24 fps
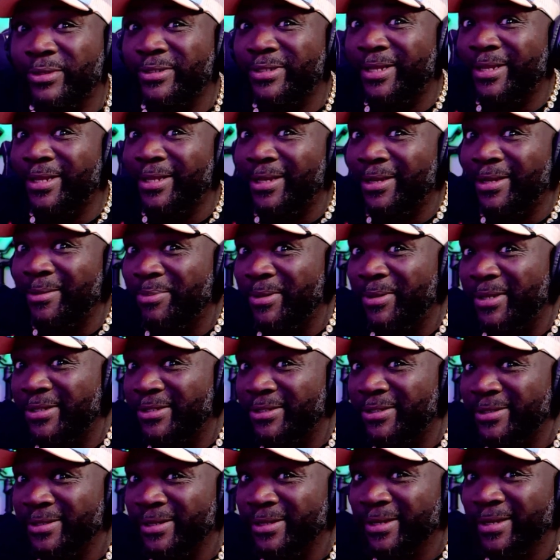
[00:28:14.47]
still in the picture.
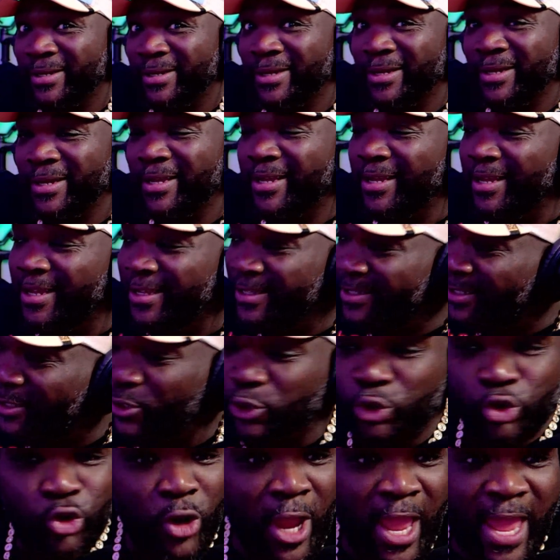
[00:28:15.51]
It's
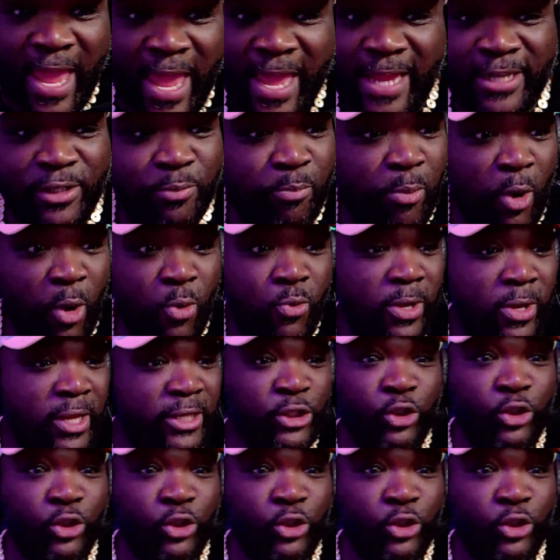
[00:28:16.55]
trash, bro. It's